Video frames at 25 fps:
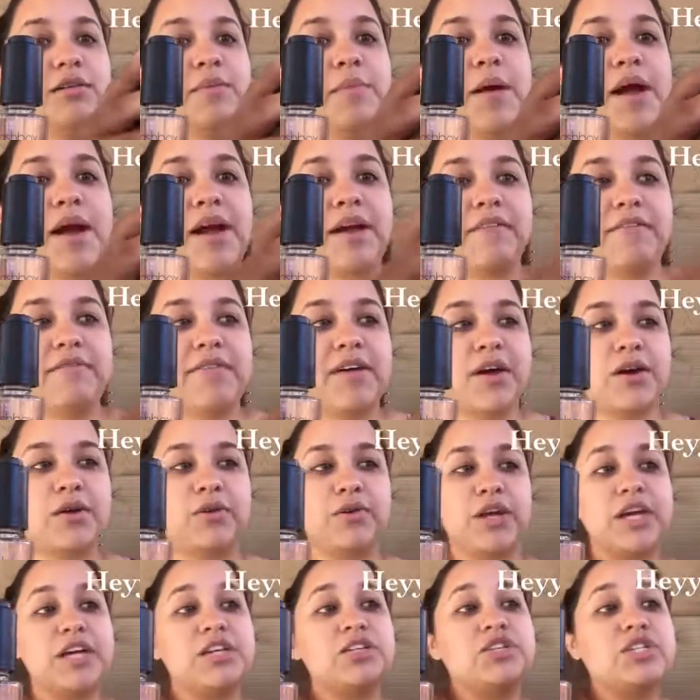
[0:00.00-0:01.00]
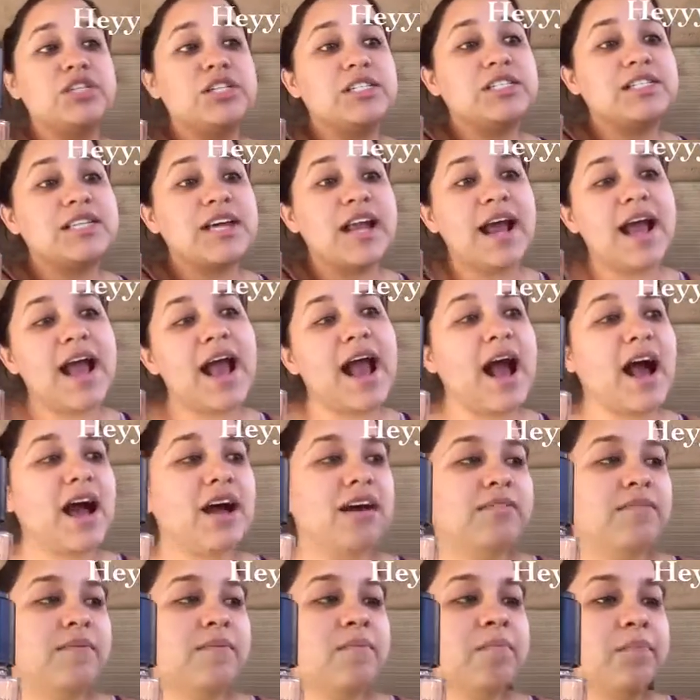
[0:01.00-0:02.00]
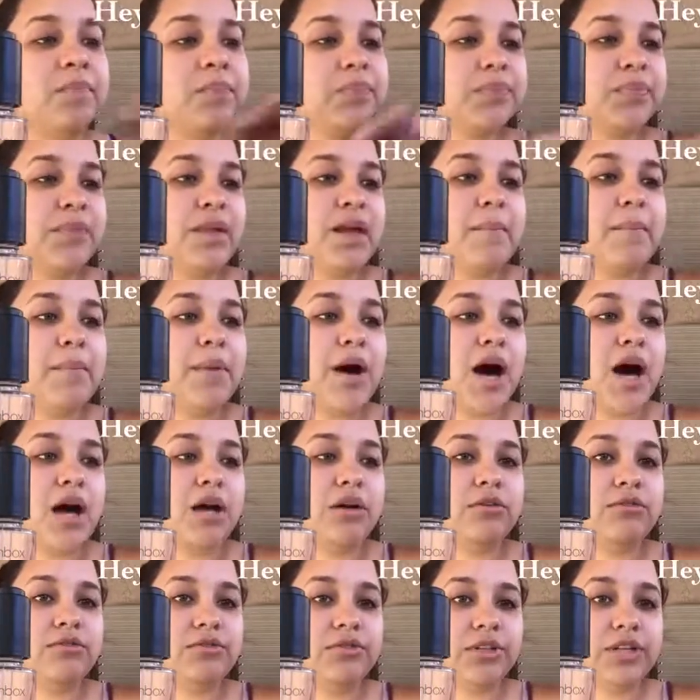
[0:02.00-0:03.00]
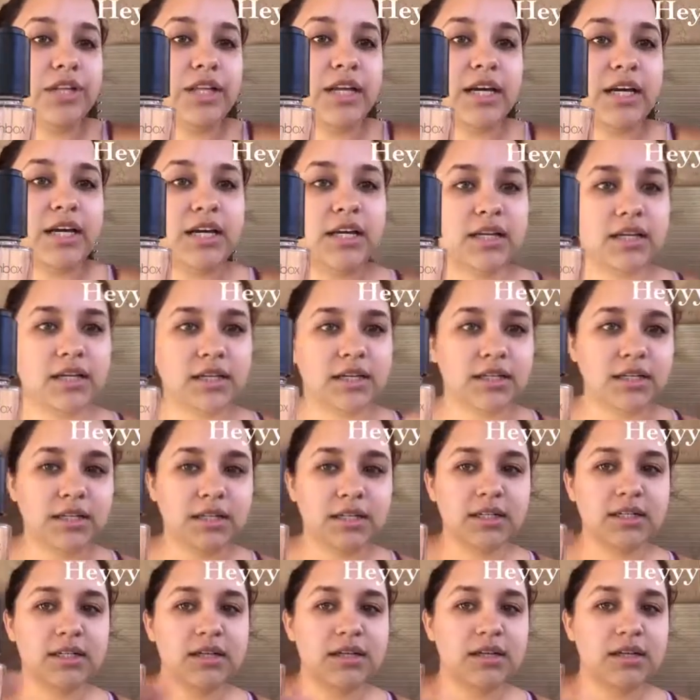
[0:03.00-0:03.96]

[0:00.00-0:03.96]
of my foundations that I have bought over the